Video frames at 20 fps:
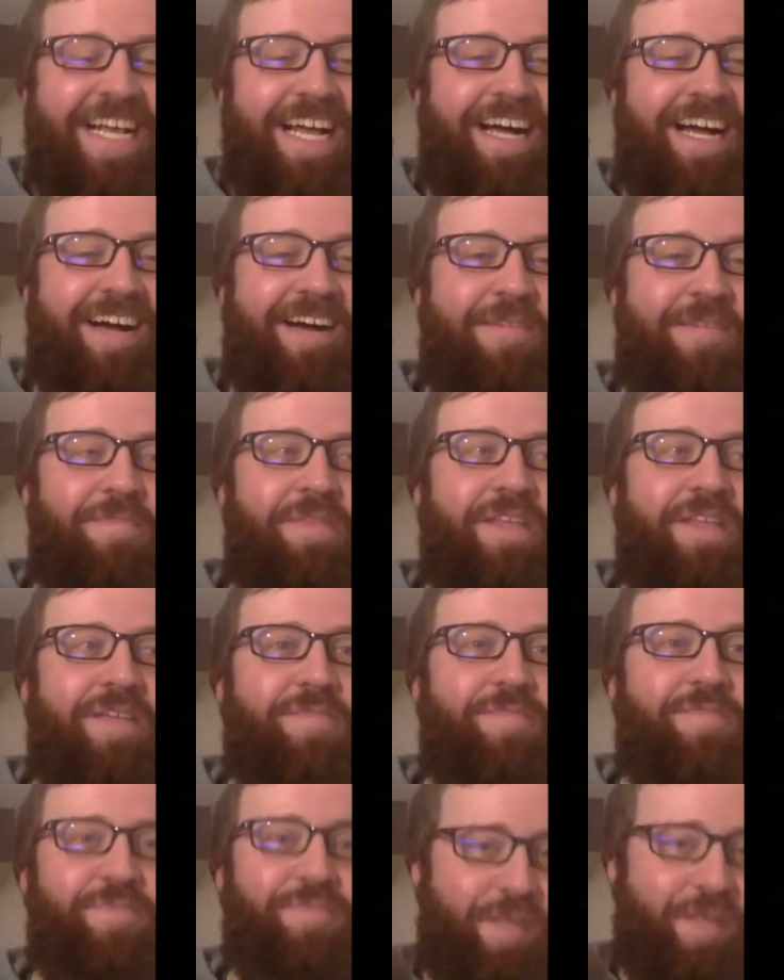He even um,
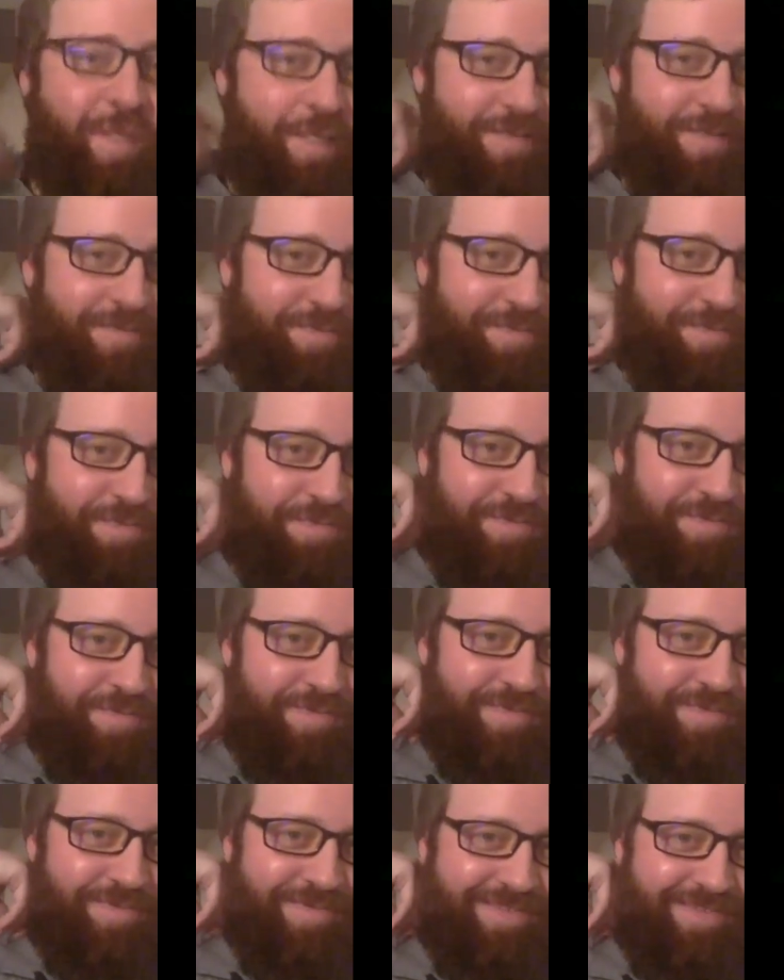paused like he was
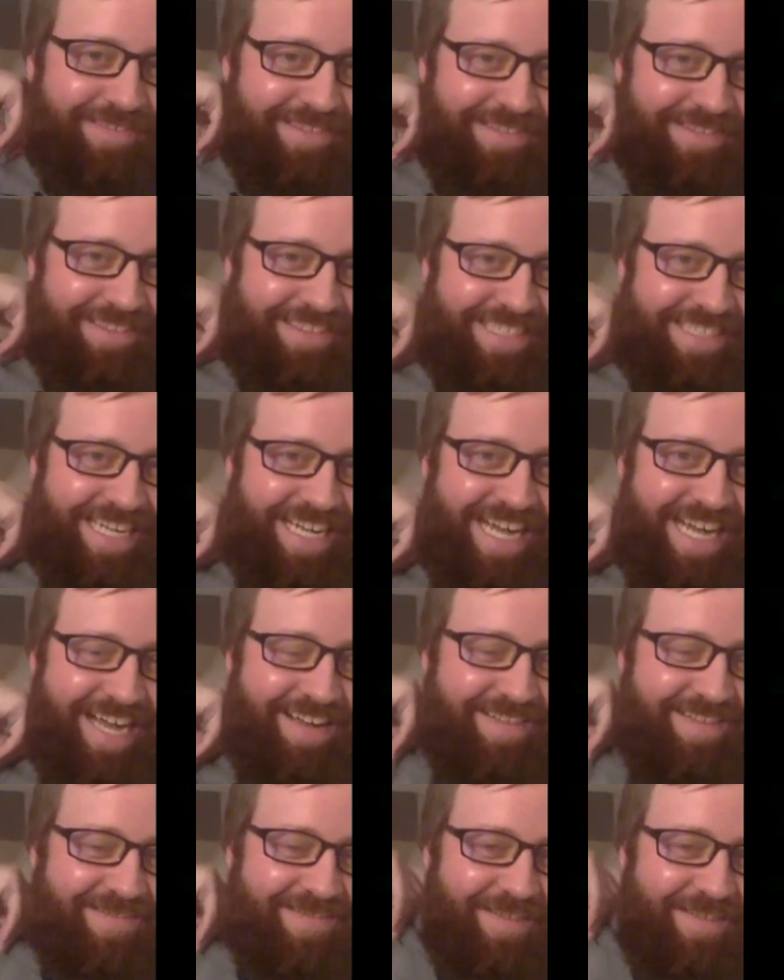waiting for me to say it.
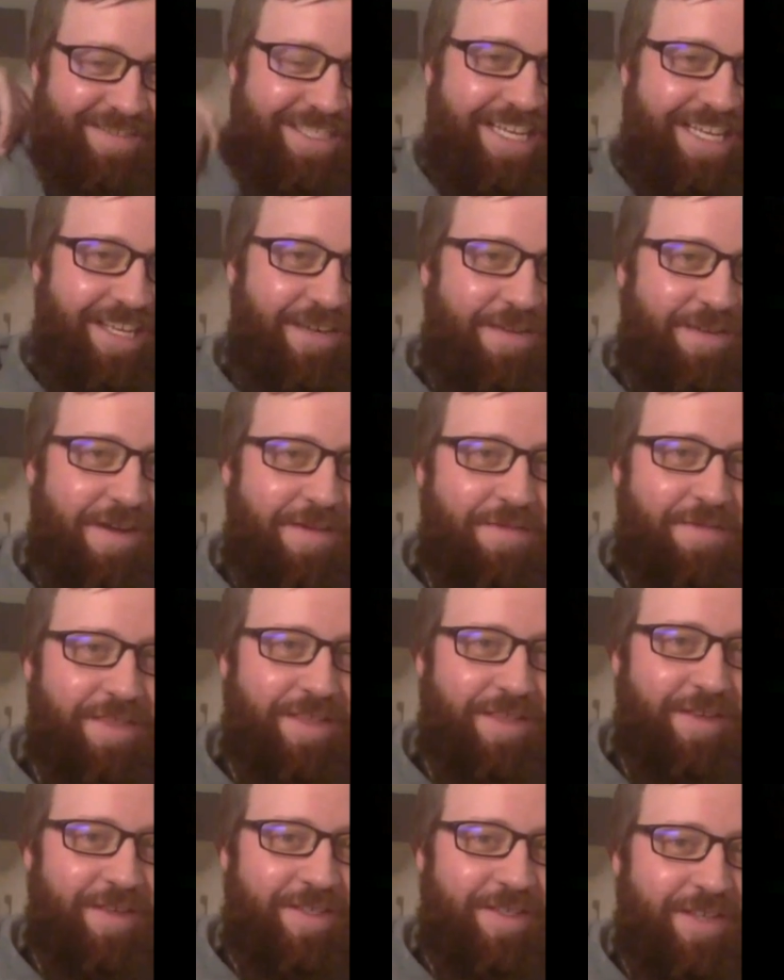I was setting you all
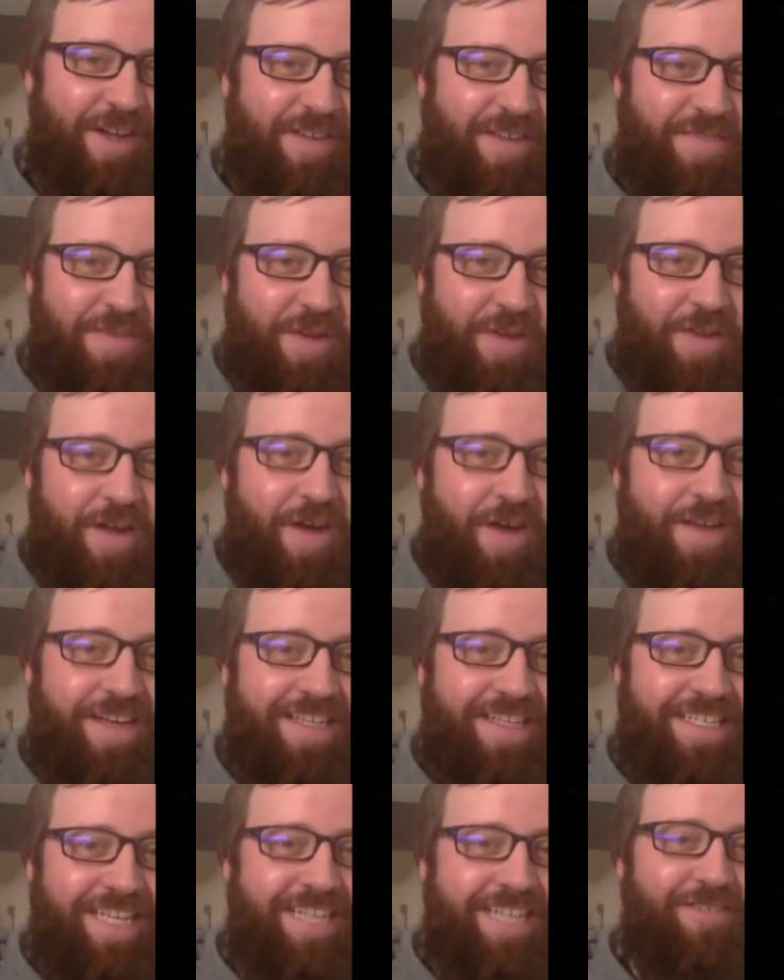up a little say, softball. All that
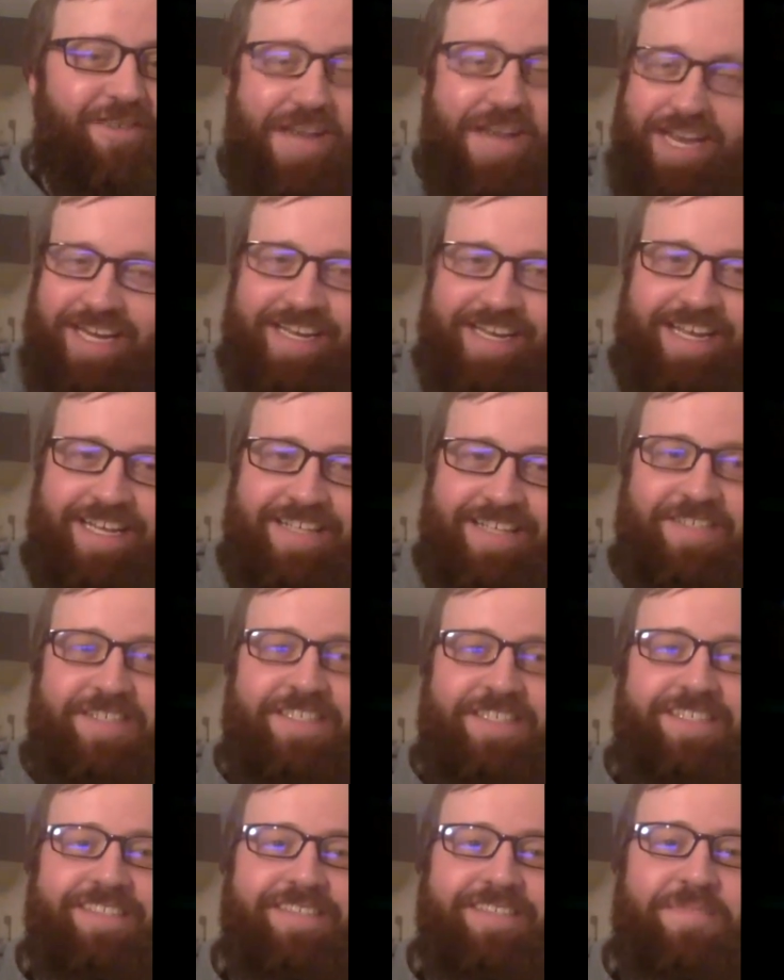to say, Dragon
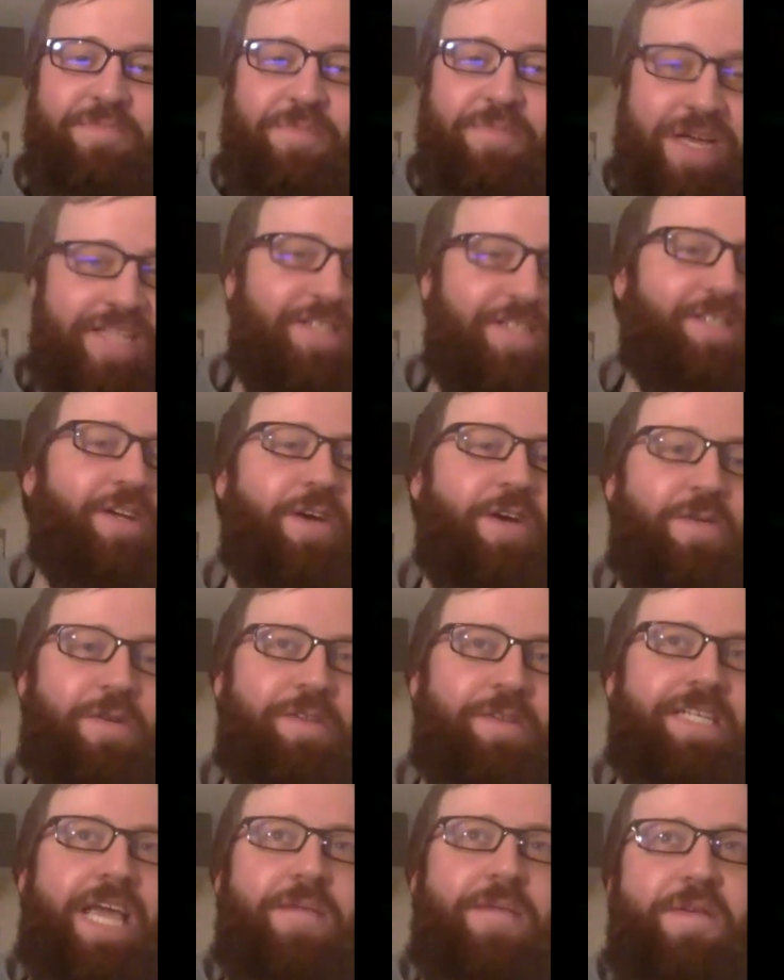Age, best Star
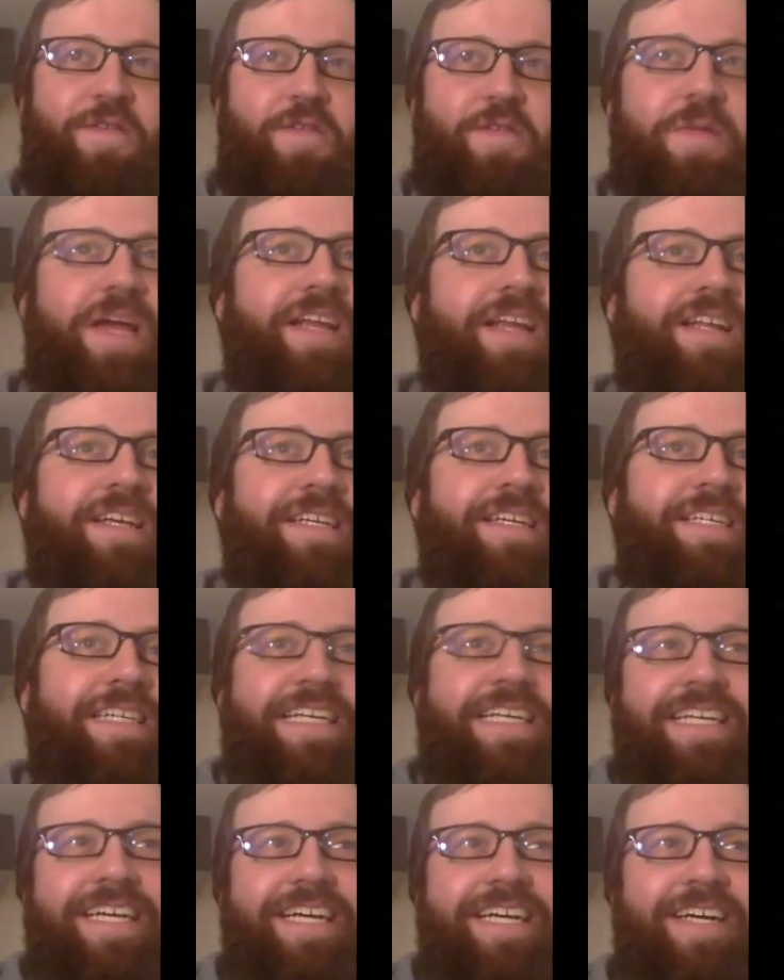Wars game ever made.
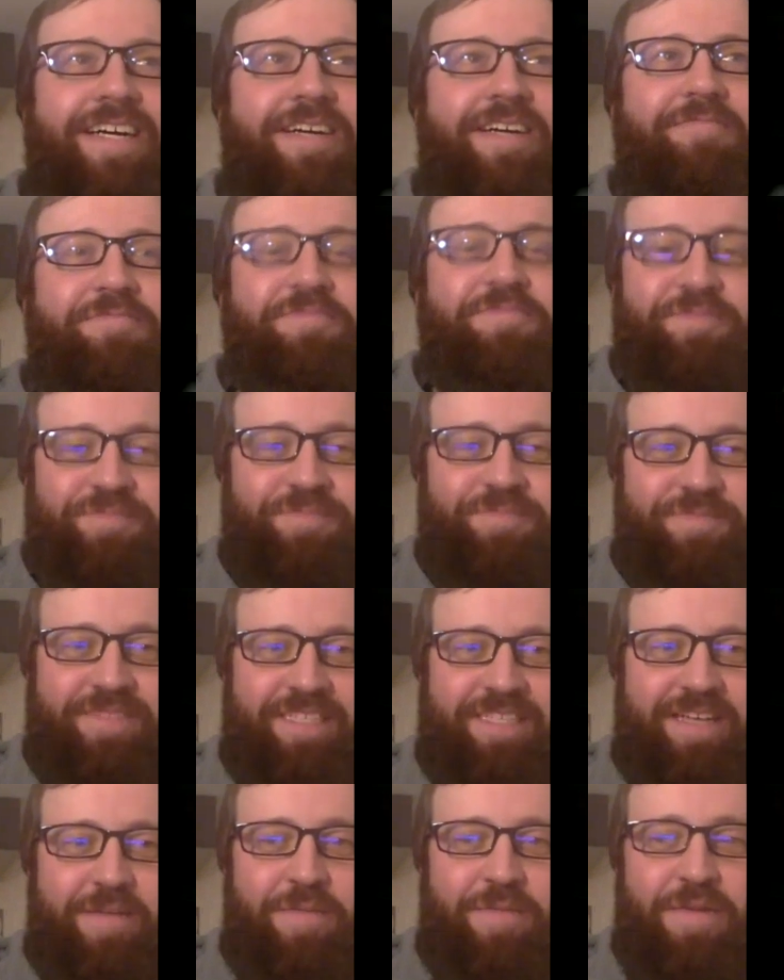And um,
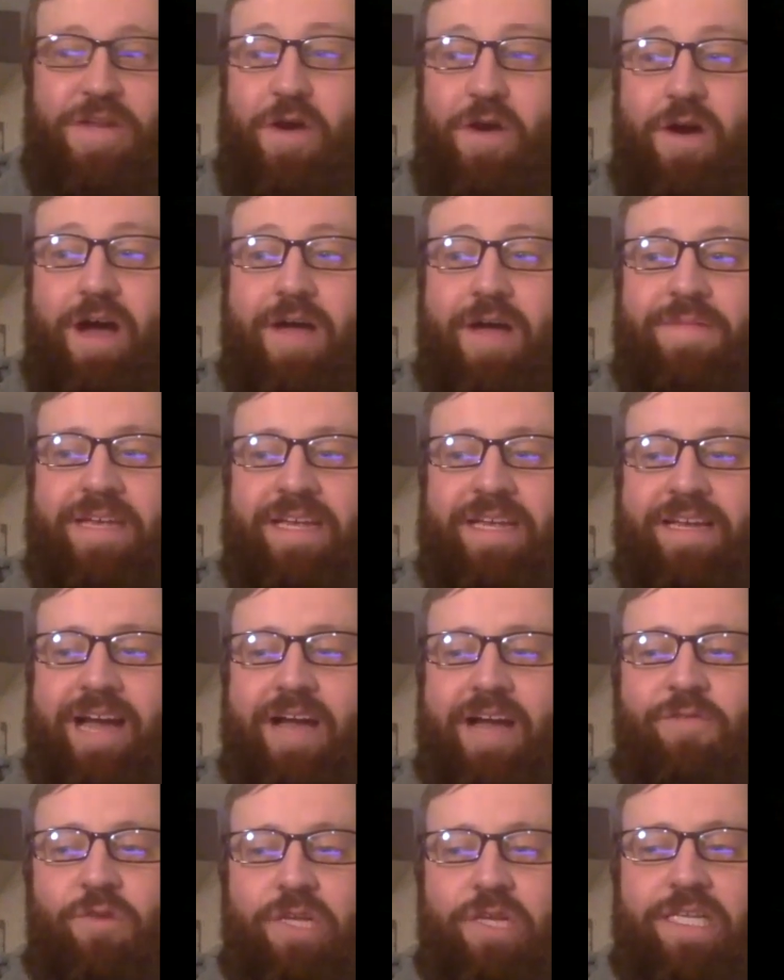but no, I mean,
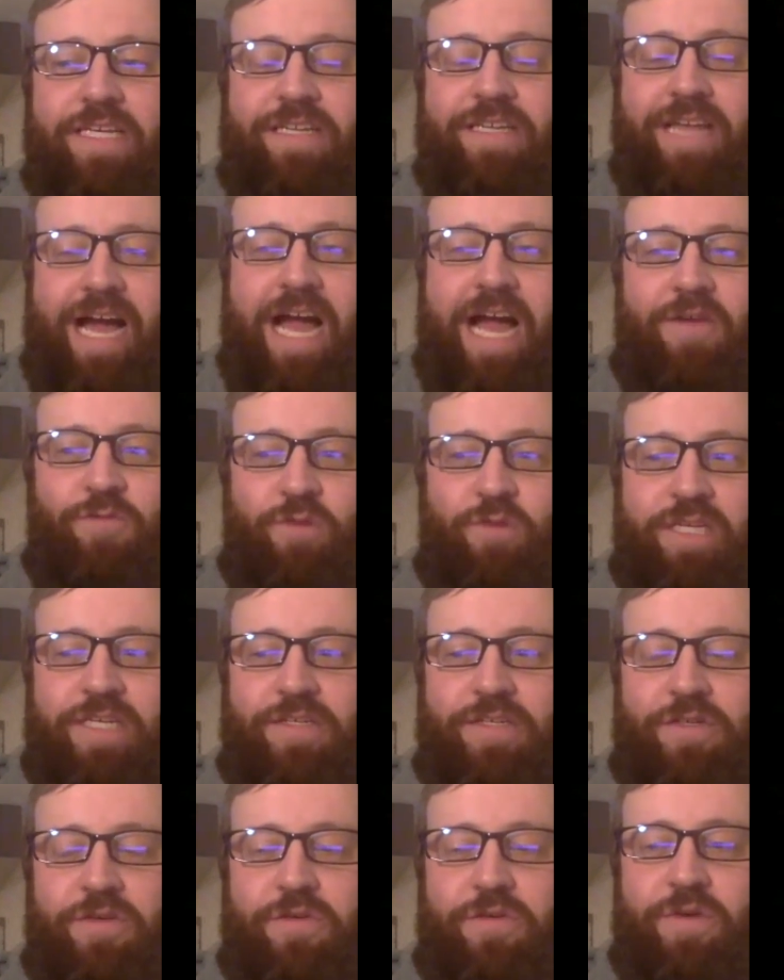I really, I really
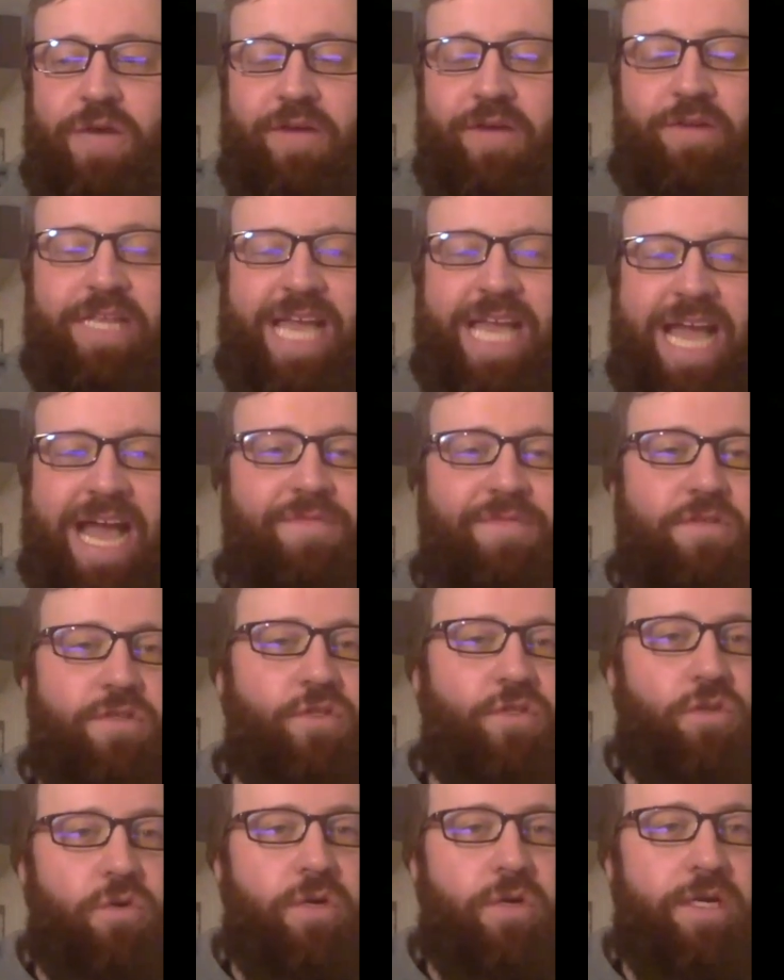do, I really have
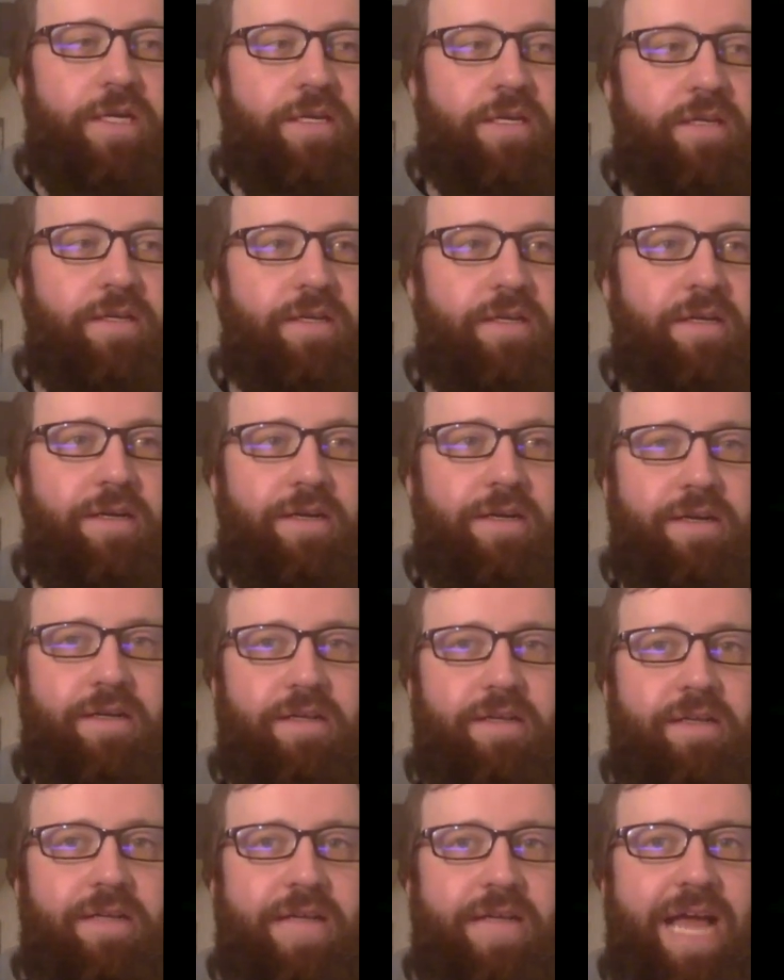enjoyed uh,
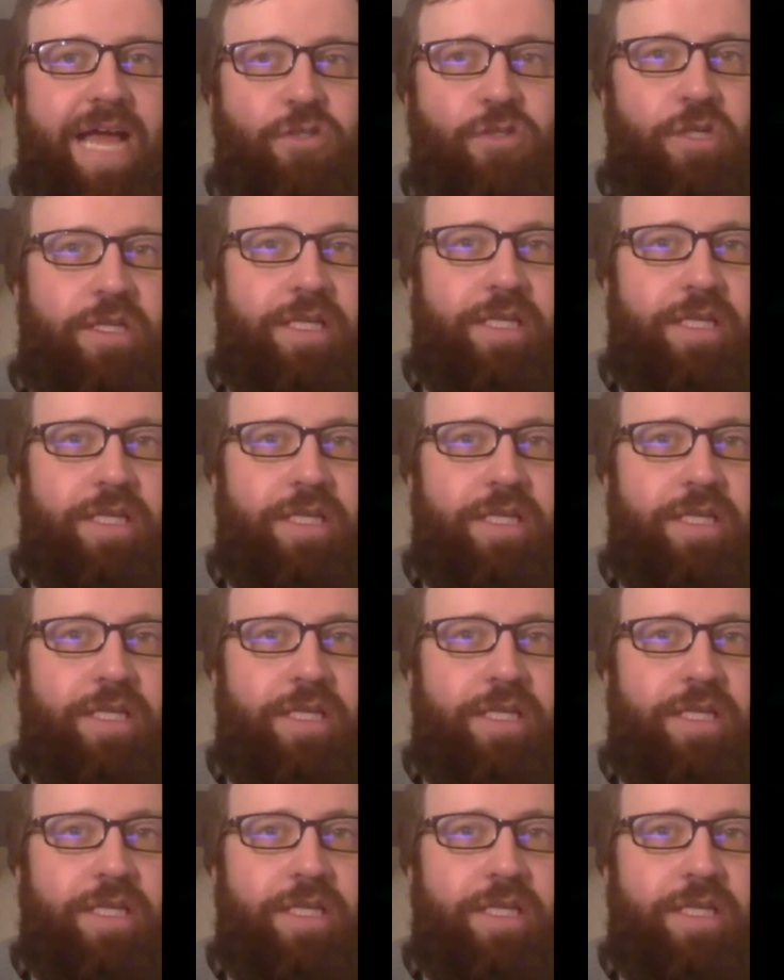actually